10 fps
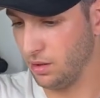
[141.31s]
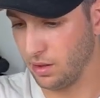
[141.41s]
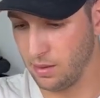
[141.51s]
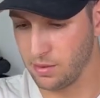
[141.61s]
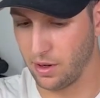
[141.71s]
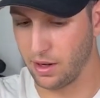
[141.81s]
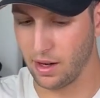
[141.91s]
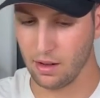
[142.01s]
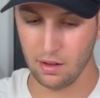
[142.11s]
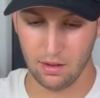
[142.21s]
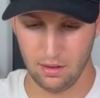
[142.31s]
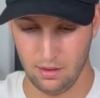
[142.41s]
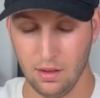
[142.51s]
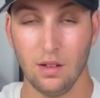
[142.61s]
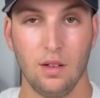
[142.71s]
Comes right out.
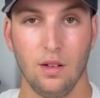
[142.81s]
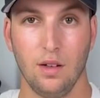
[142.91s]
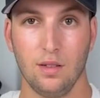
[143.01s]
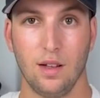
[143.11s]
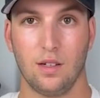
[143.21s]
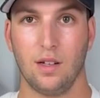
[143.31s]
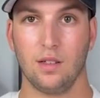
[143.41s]
And that's our